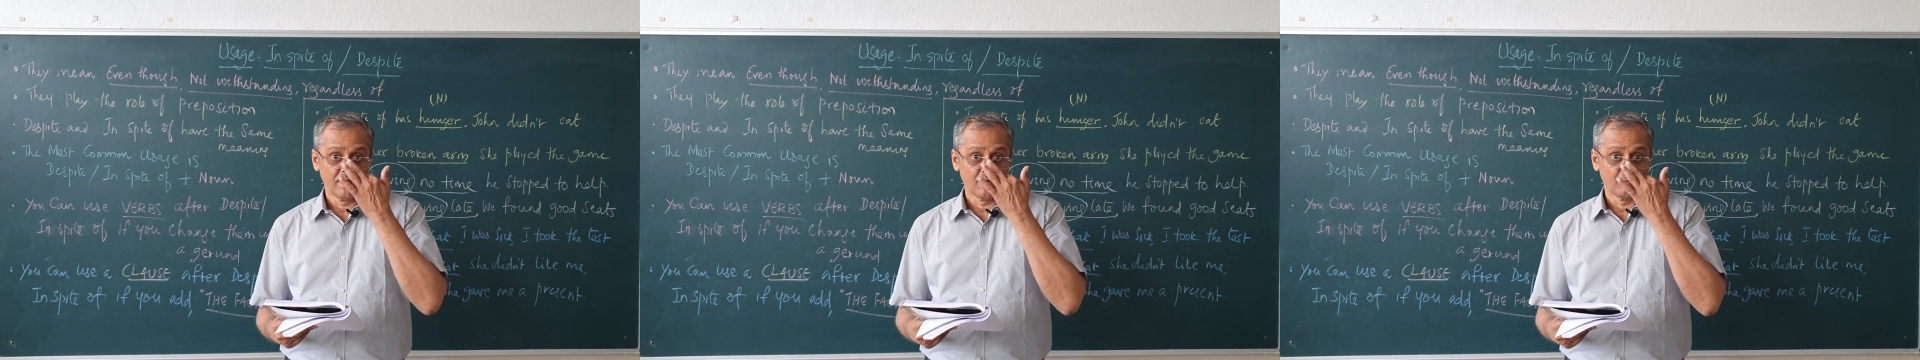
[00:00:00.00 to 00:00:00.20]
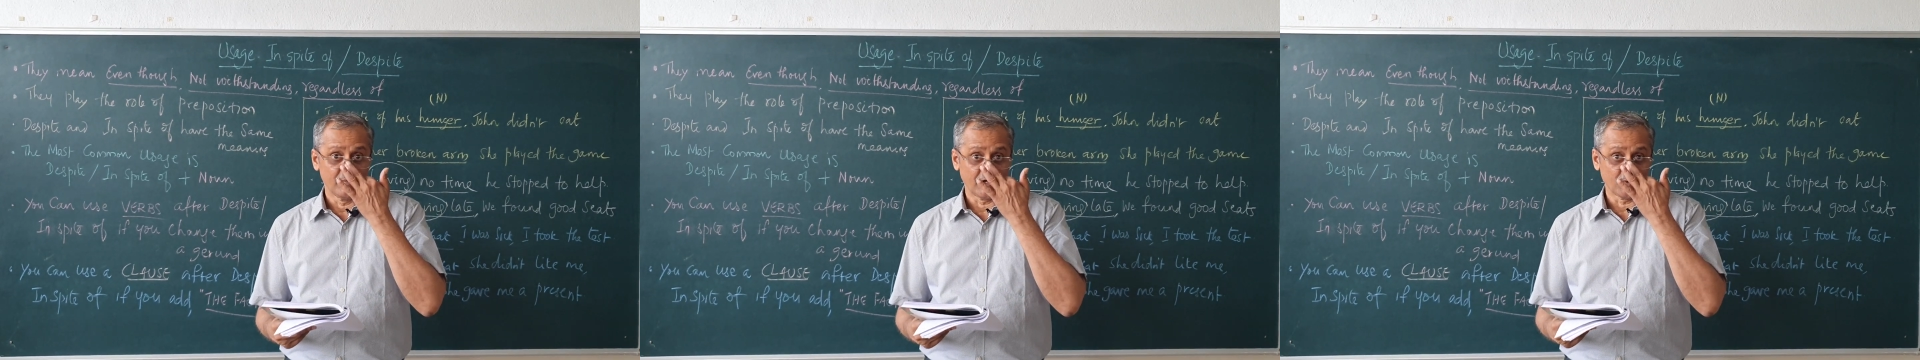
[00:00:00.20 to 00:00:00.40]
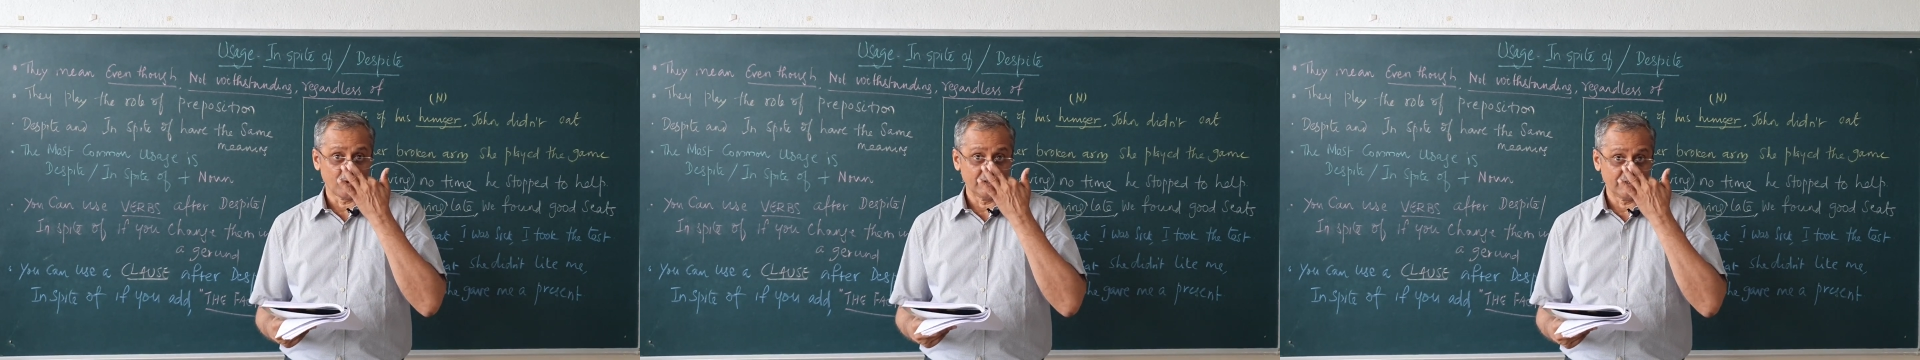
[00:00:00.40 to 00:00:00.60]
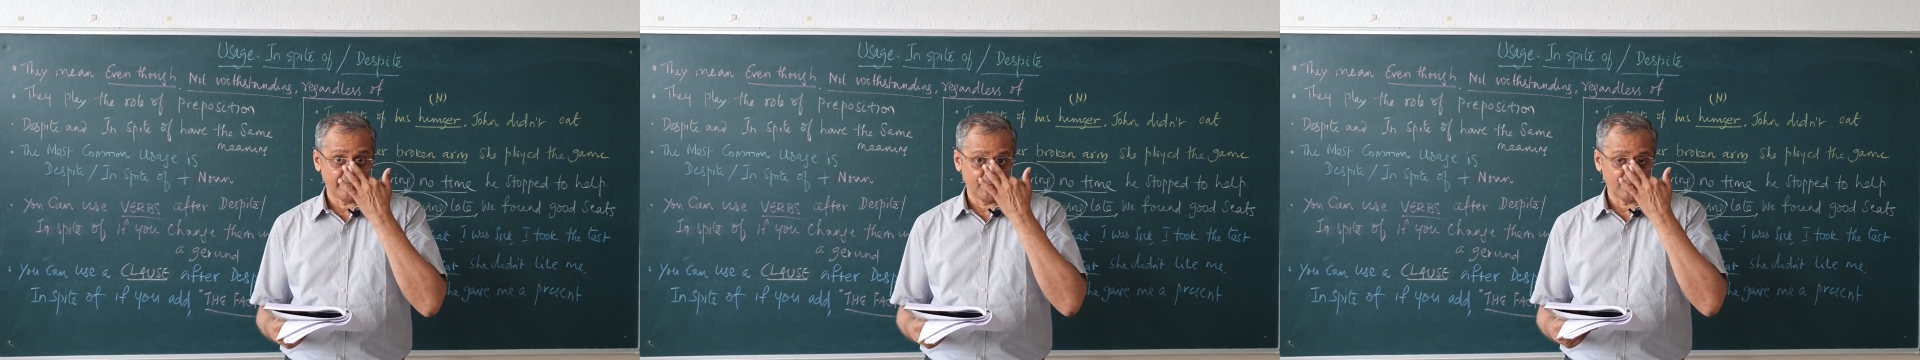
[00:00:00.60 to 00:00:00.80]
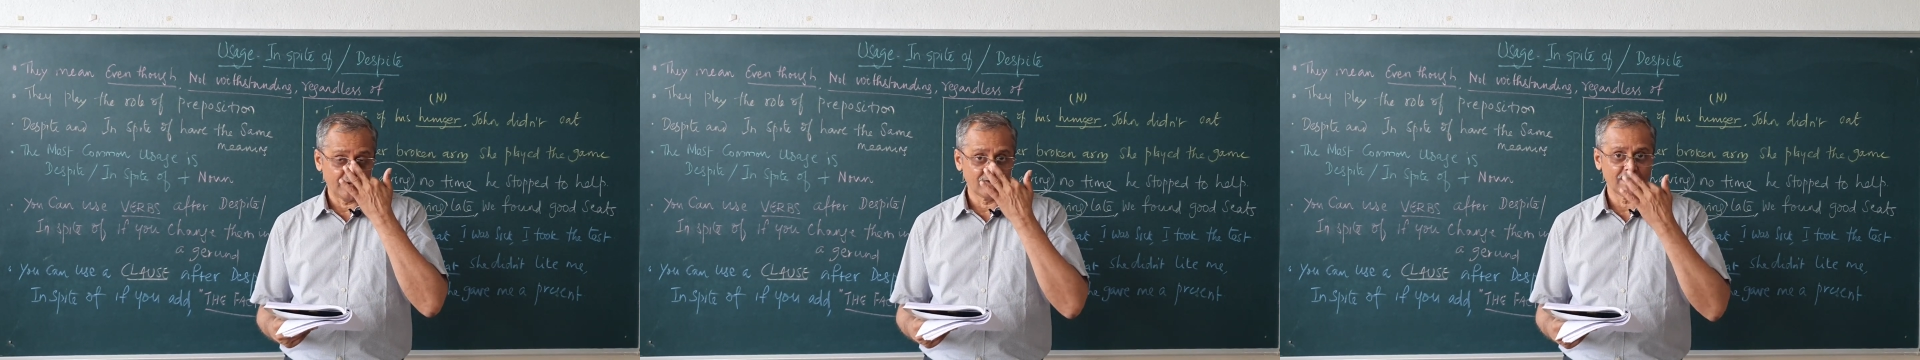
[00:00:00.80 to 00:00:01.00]
But one thing
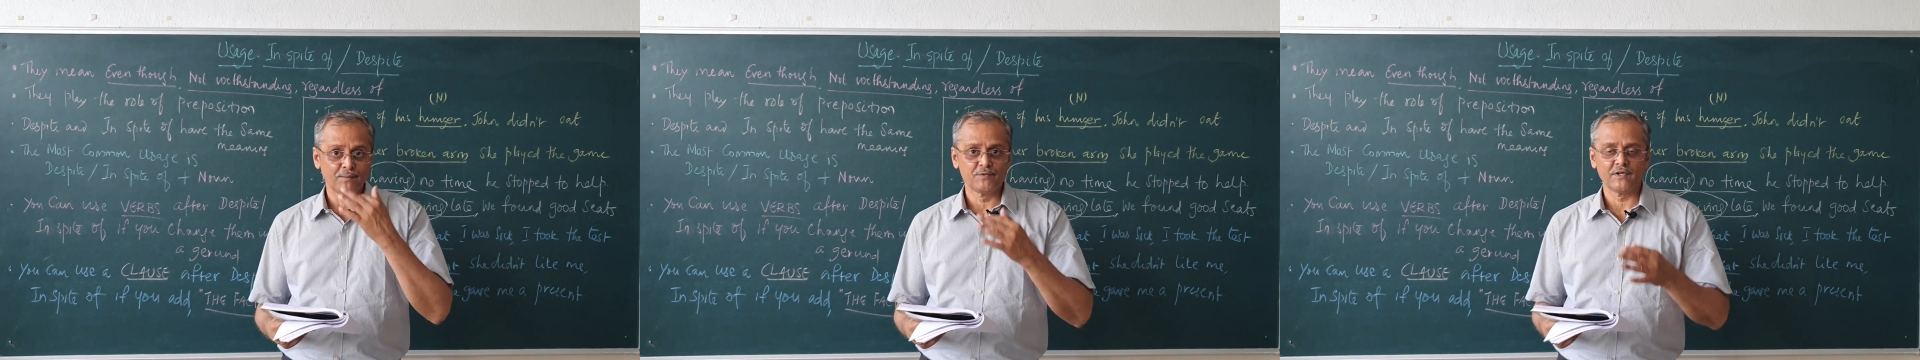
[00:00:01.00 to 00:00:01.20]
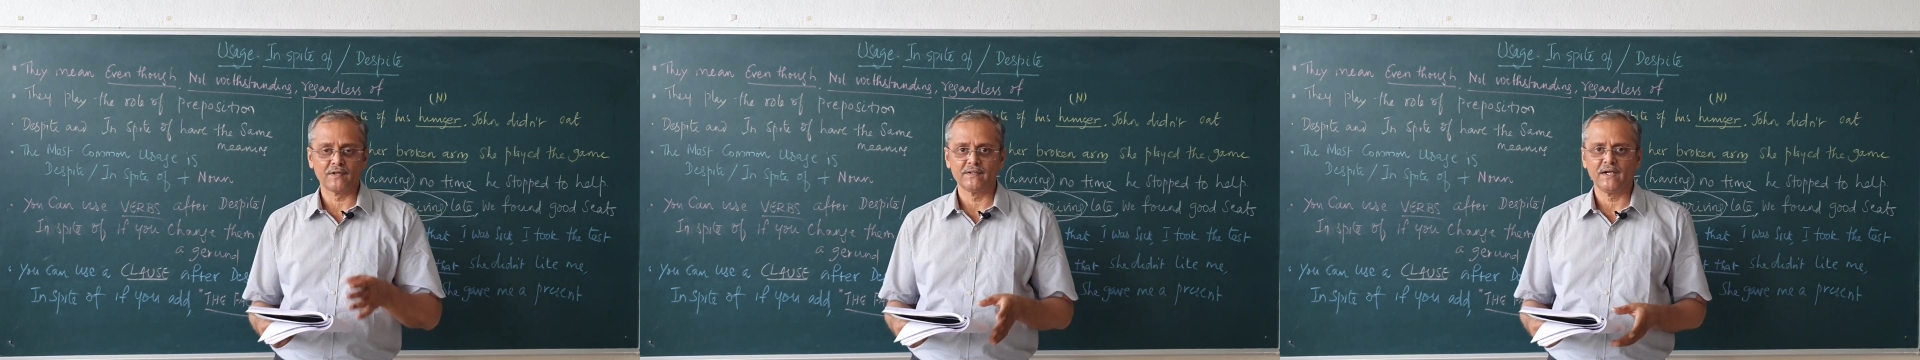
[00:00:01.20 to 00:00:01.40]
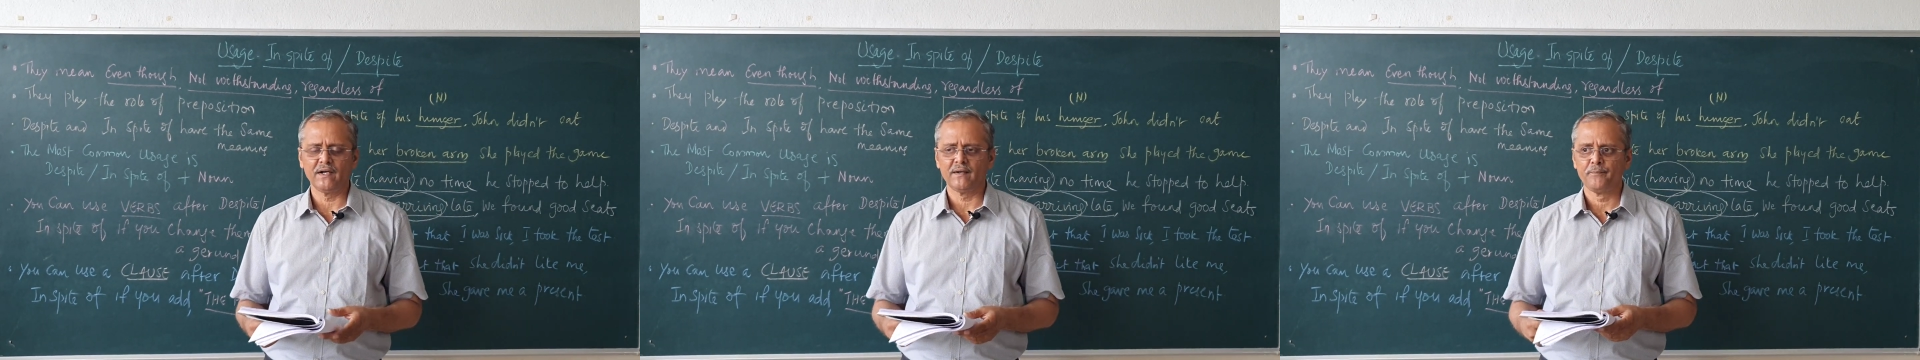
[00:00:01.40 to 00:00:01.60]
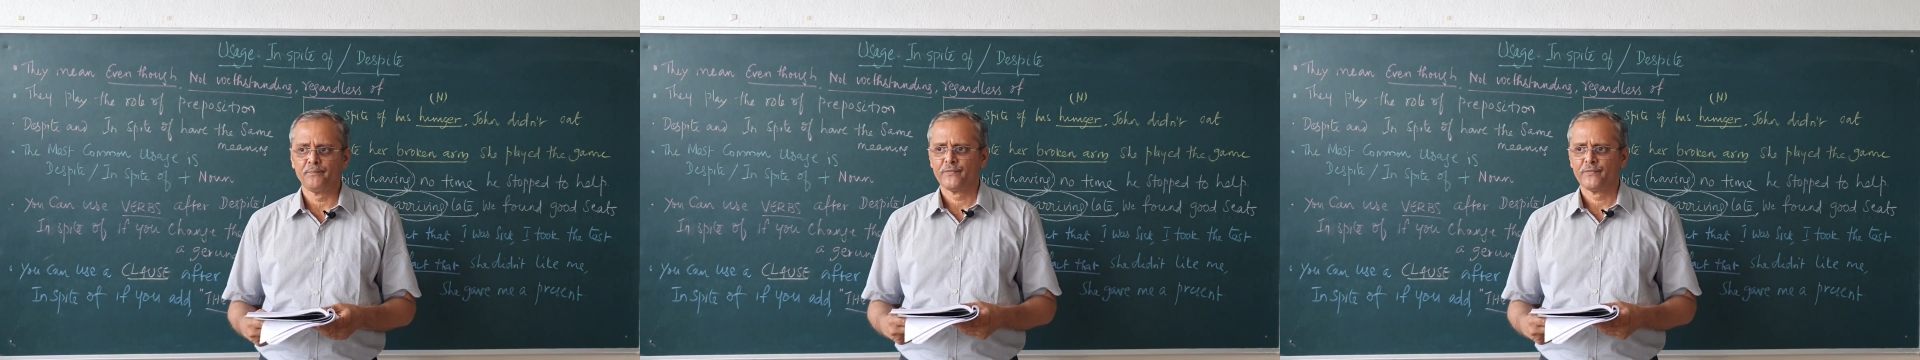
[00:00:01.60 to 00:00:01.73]
you have to observe, that